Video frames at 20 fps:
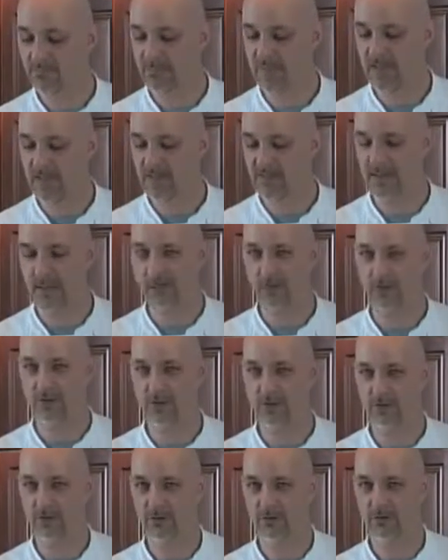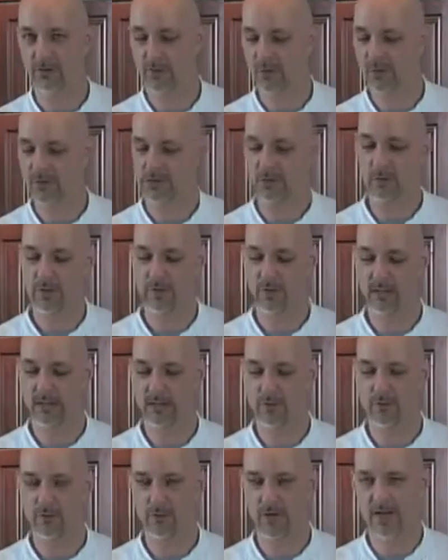That's not what you're looking for. You want to let
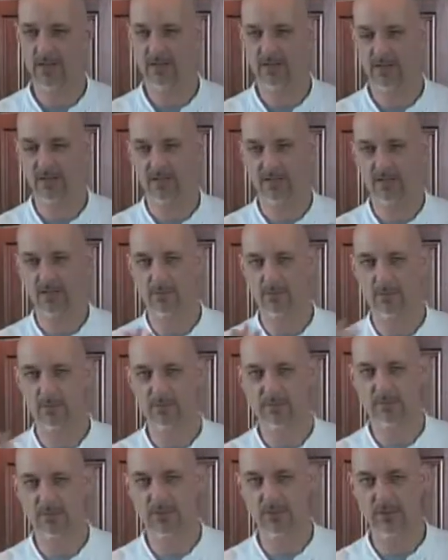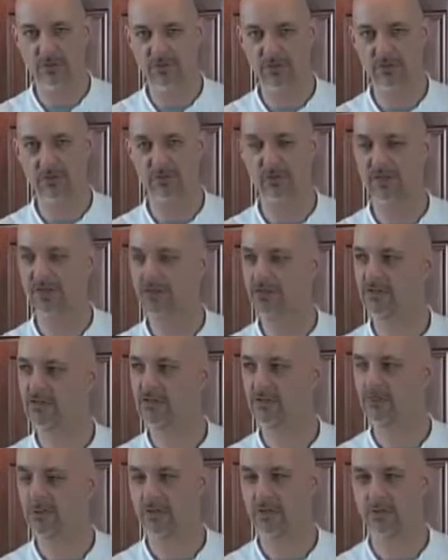it rest, let the juices
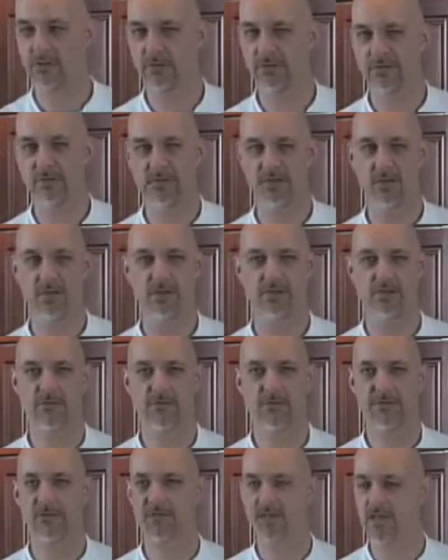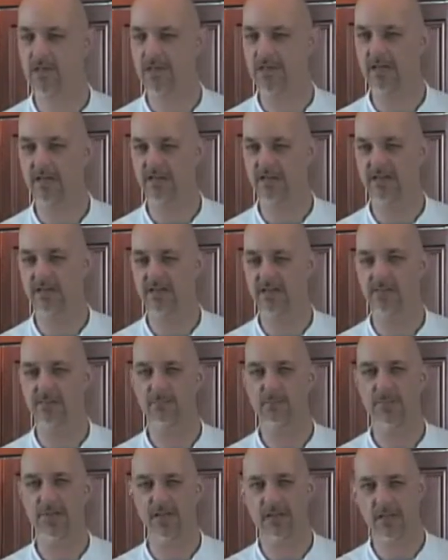redistribute so your steak is a nice
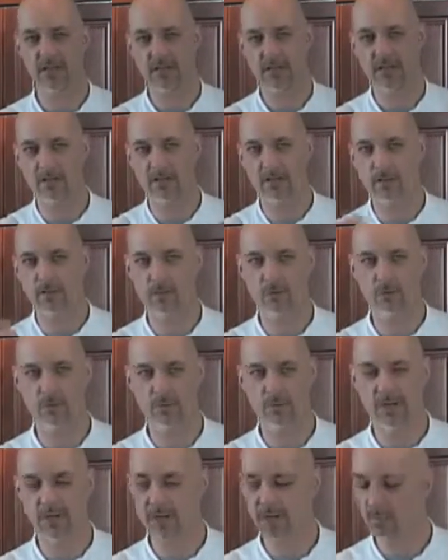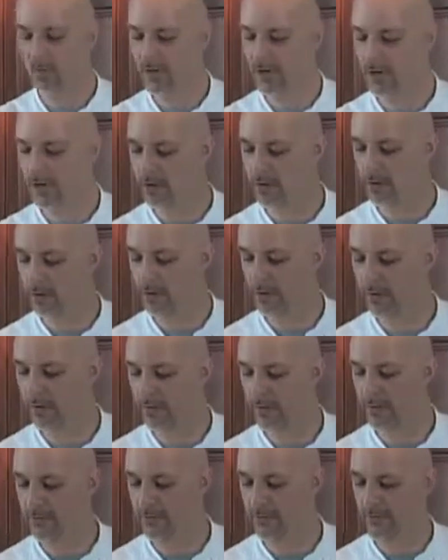medium or medium rare all the way
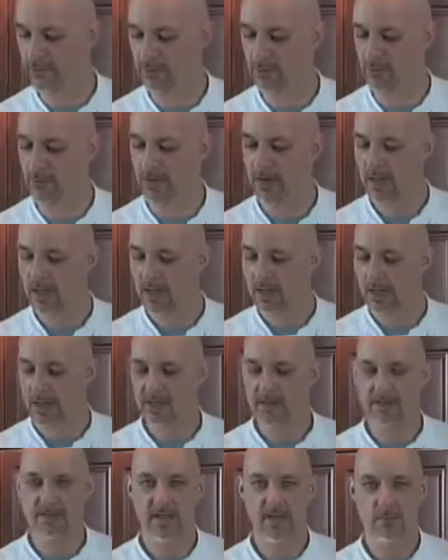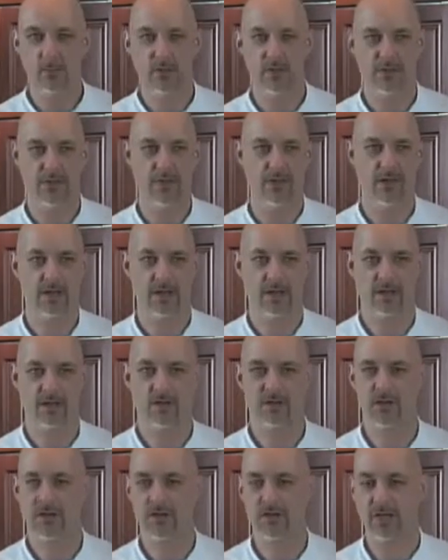through. Same with your
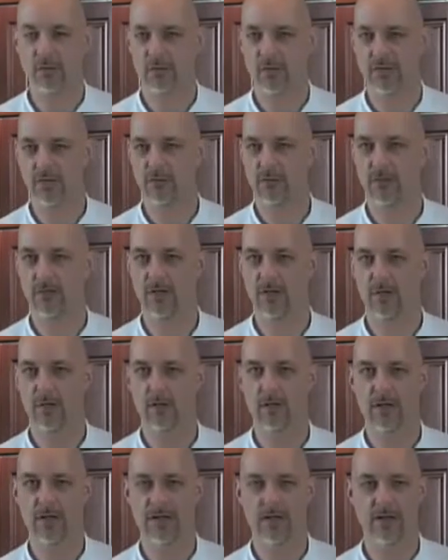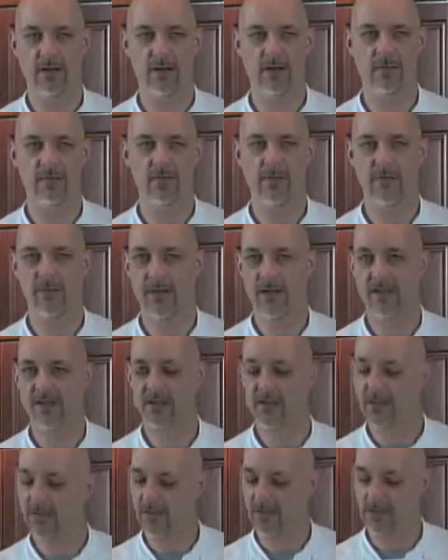turkey. When you pull it out of the oven for
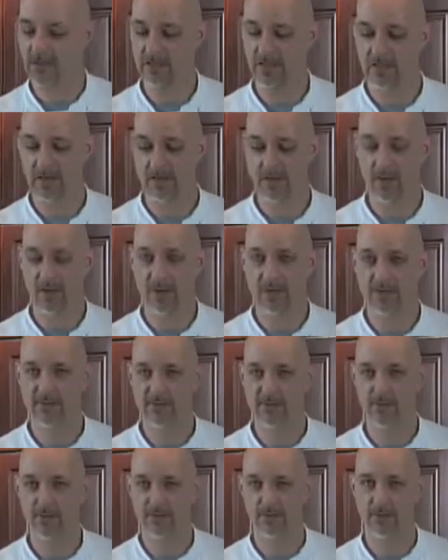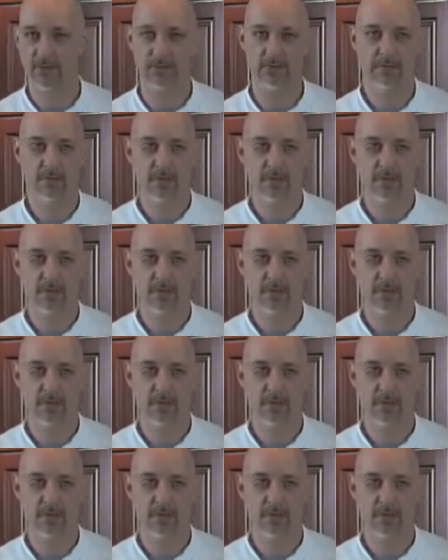Thanksgiving, you let it rest for